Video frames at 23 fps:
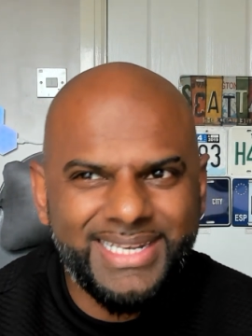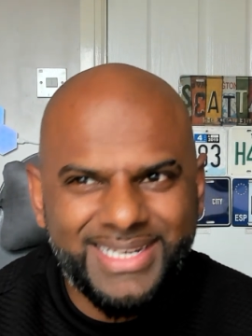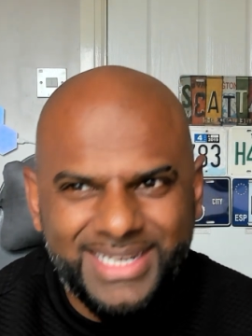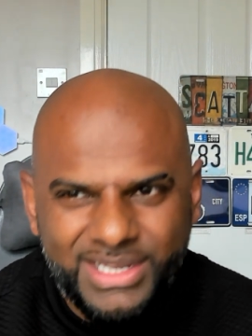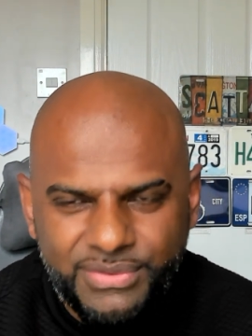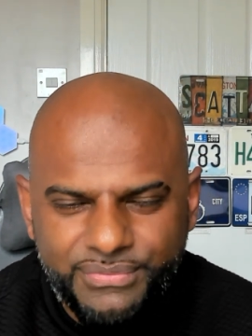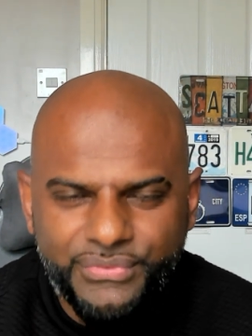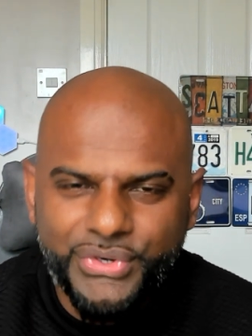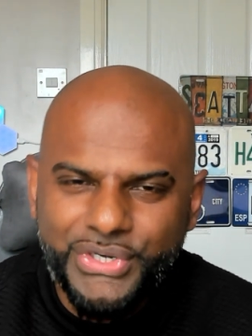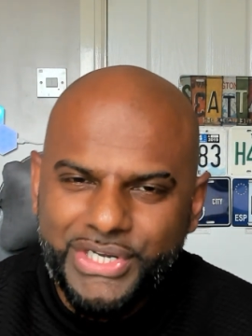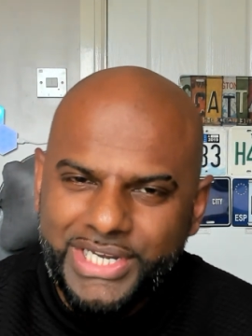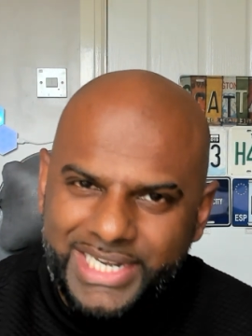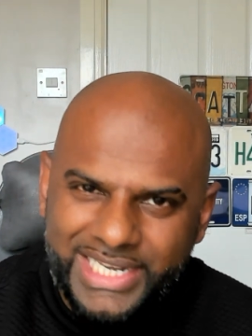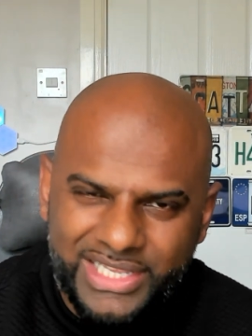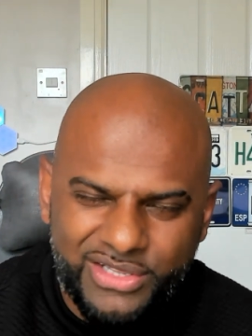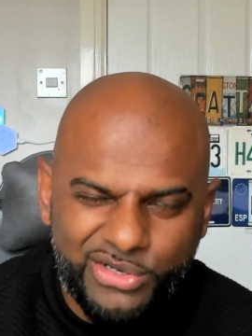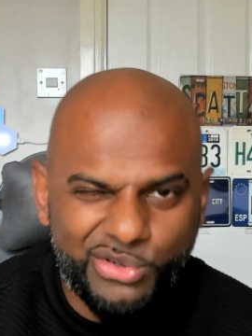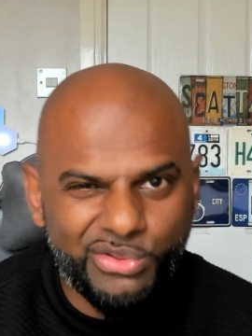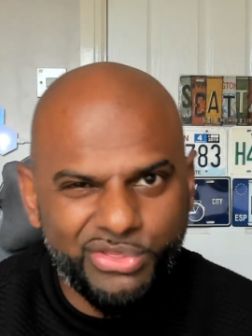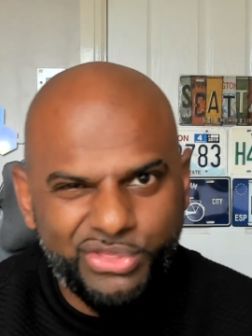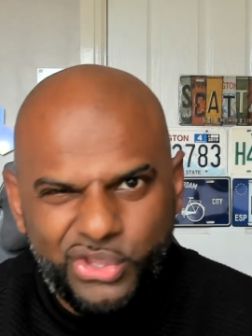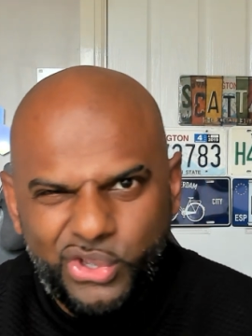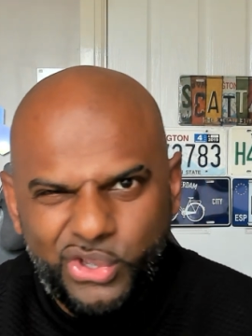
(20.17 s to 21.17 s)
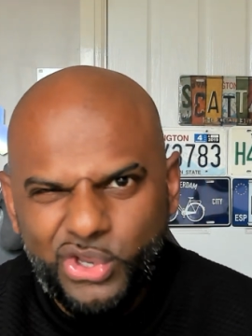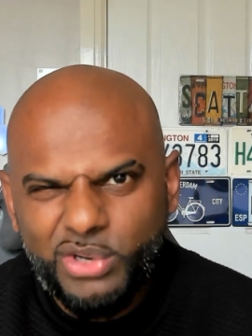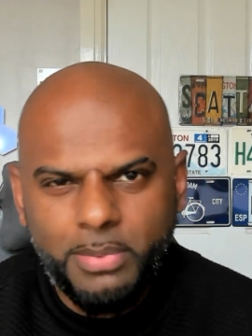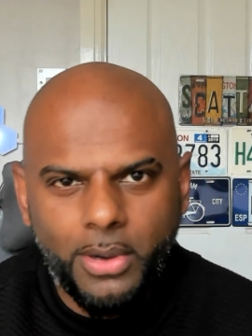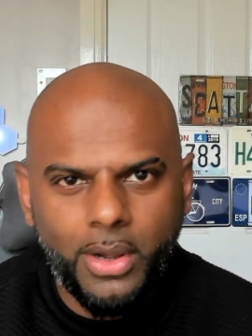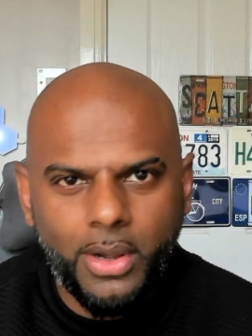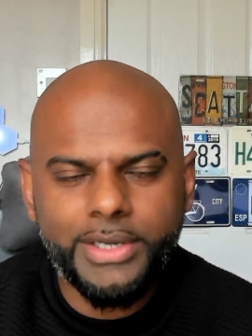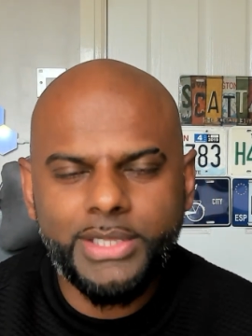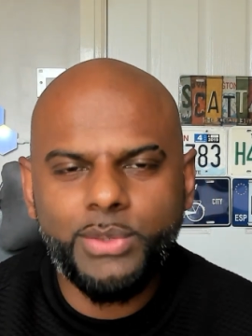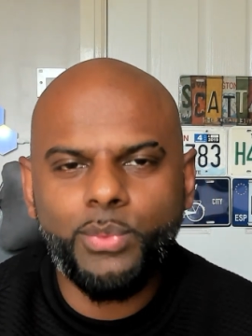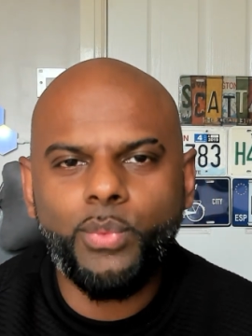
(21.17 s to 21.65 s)
different little
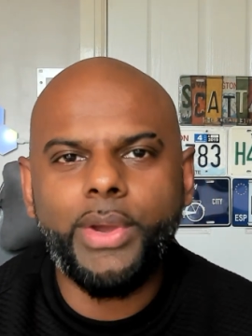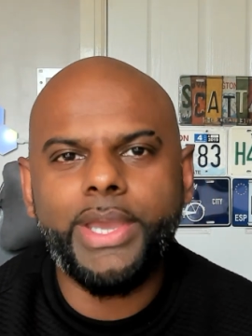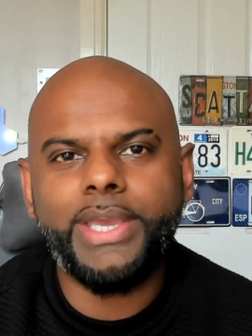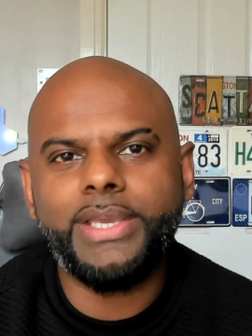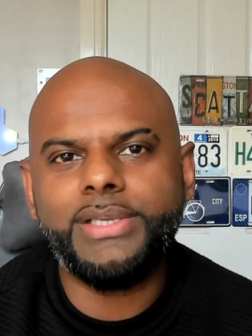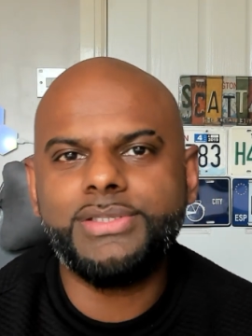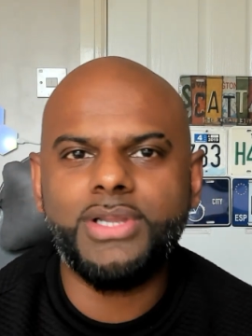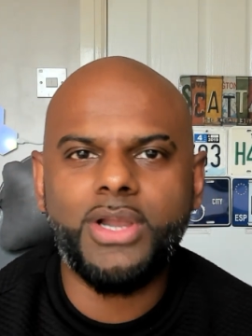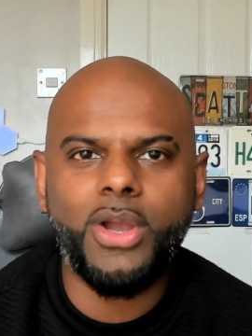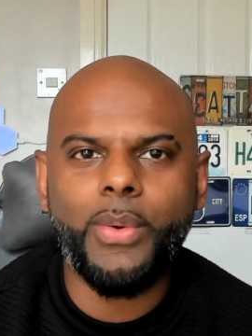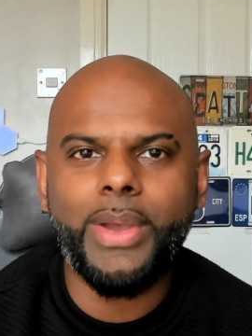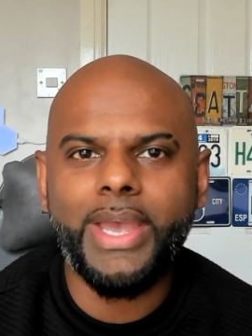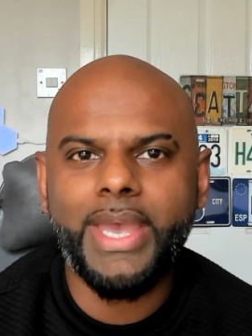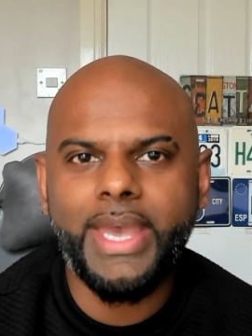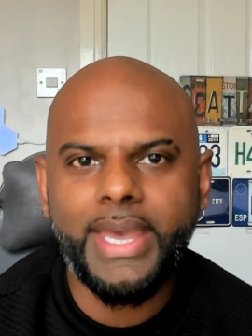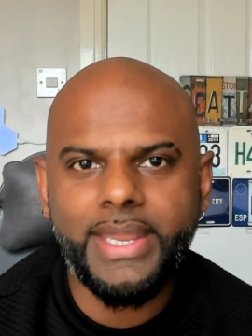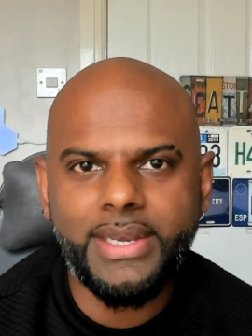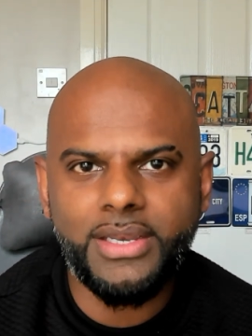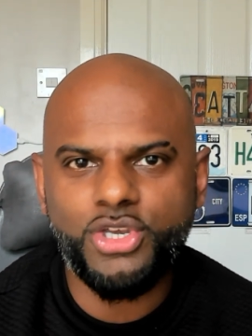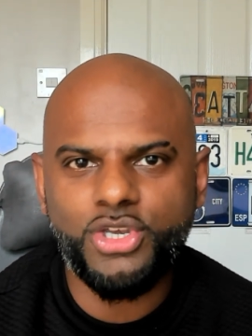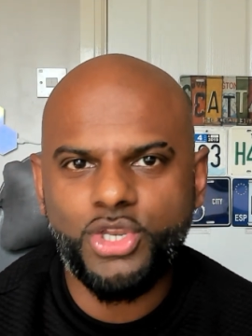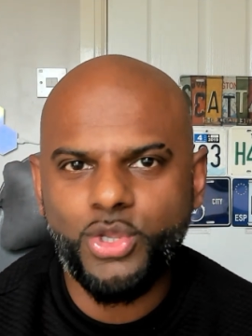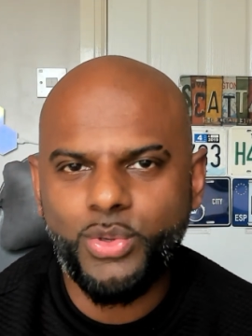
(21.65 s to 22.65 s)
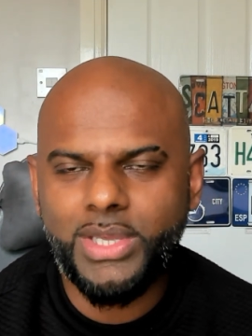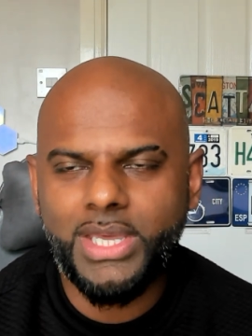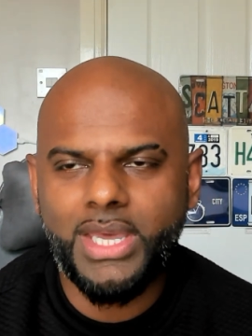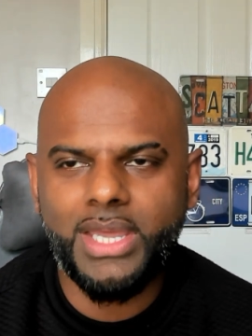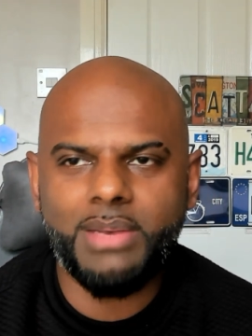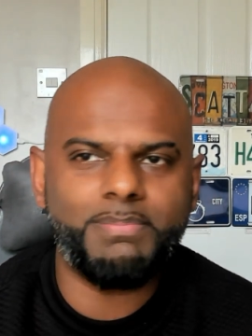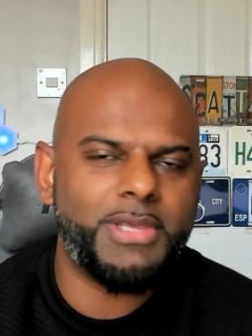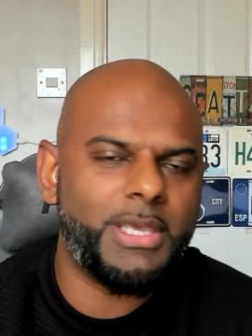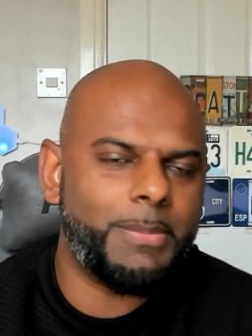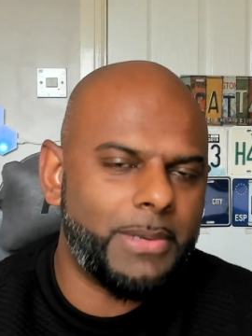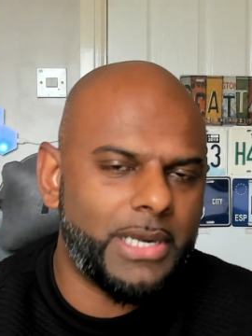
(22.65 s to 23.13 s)
third-party ways to go ahead and do it,
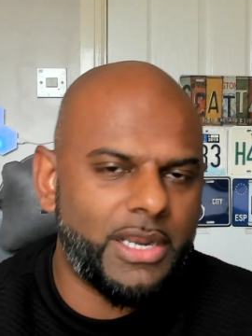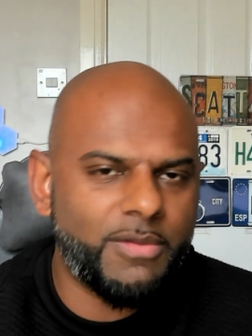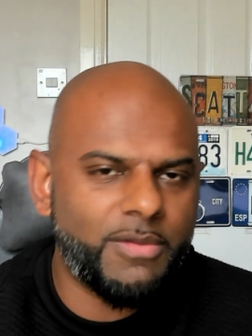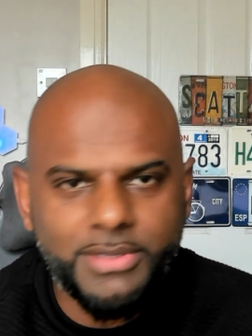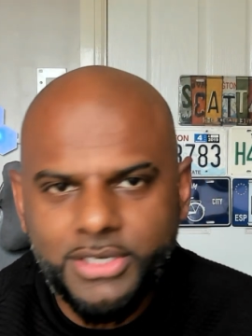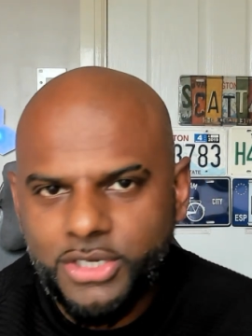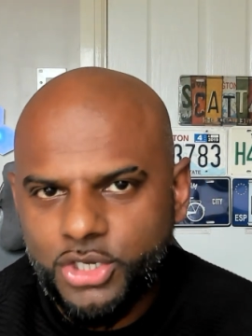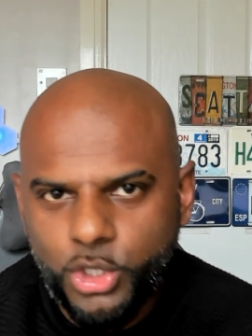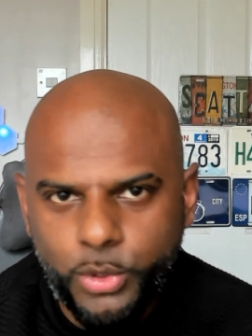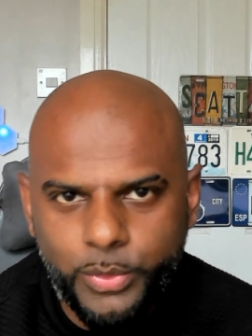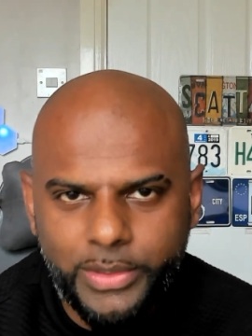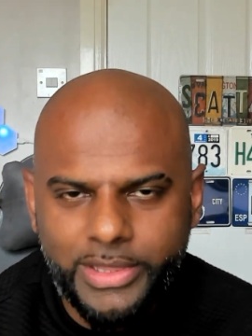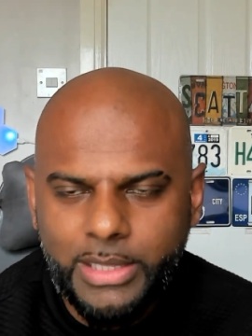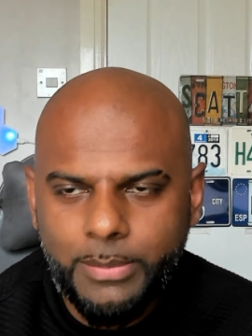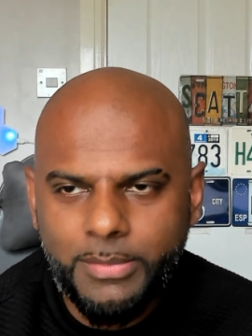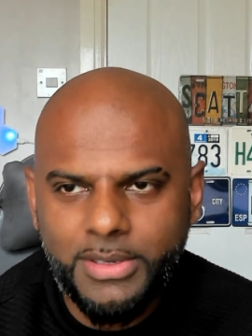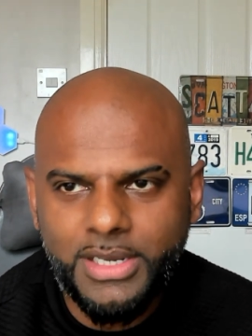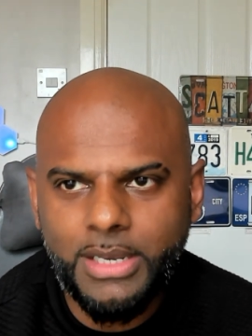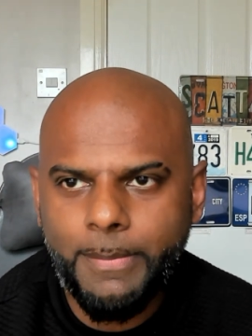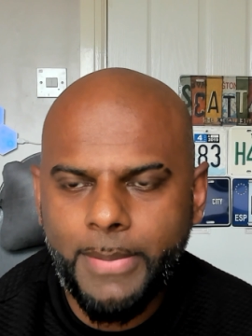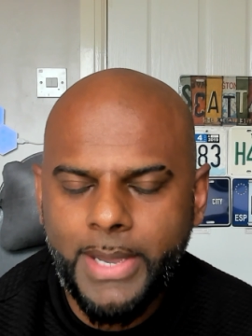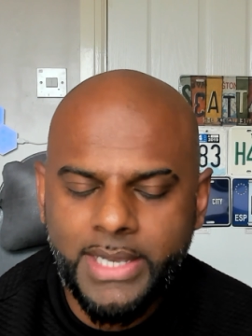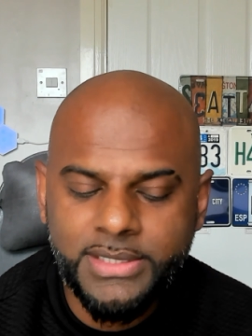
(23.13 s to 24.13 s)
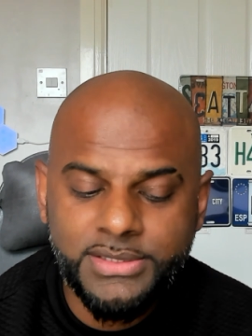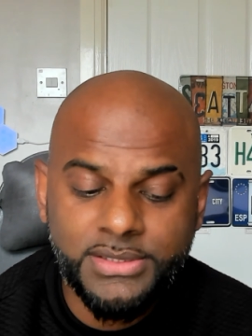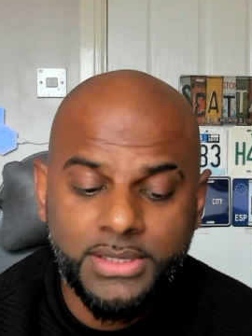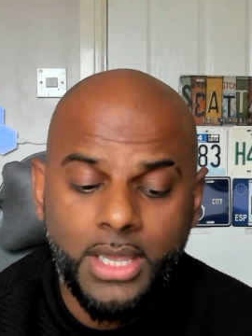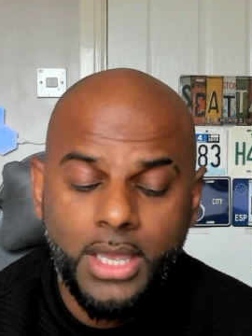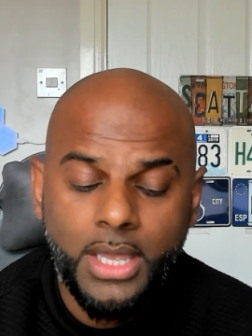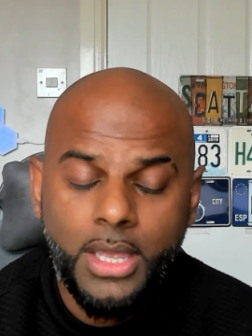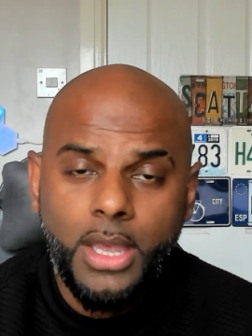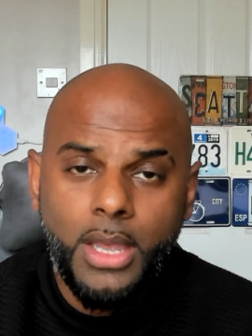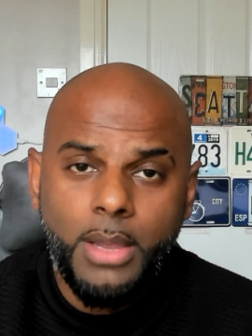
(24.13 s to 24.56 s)
and people have been doing them in the past,